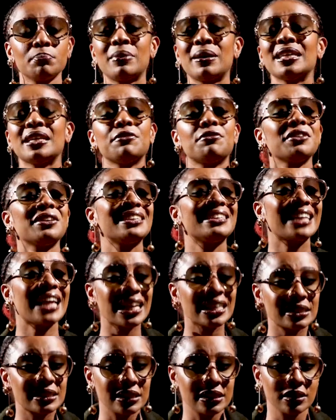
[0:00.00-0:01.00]
But if it
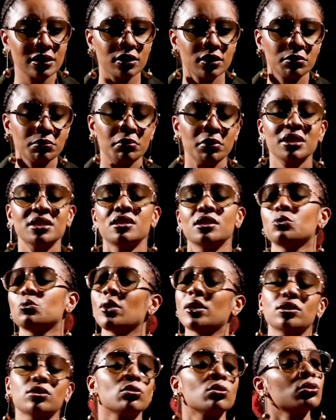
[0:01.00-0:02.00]
doesn't, means it
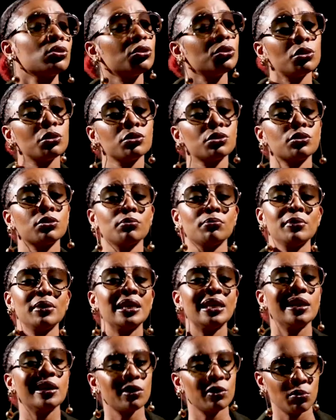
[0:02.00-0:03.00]
was not yours to
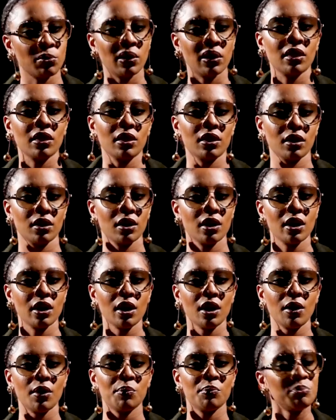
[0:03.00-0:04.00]
begin with.
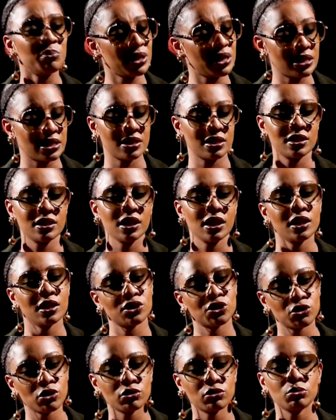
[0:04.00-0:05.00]
Means, in
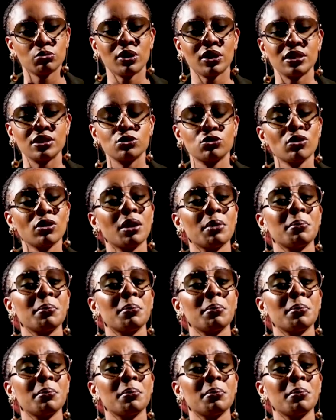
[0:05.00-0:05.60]
short words,